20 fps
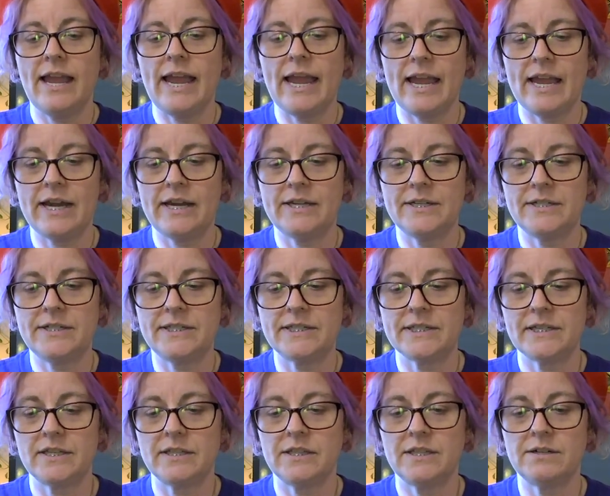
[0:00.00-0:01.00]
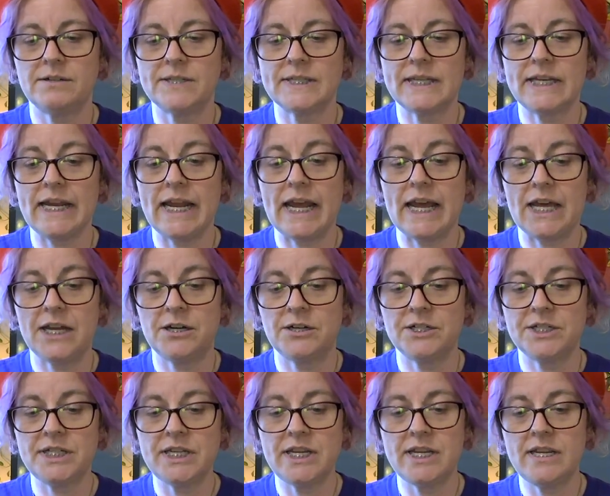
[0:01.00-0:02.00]
and there's an
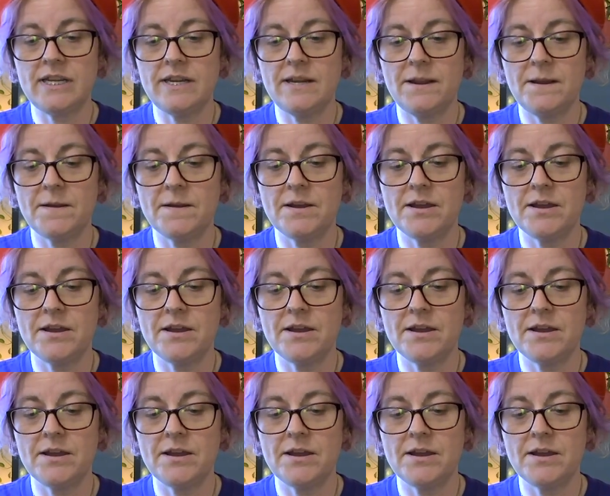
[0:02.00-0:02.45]
energy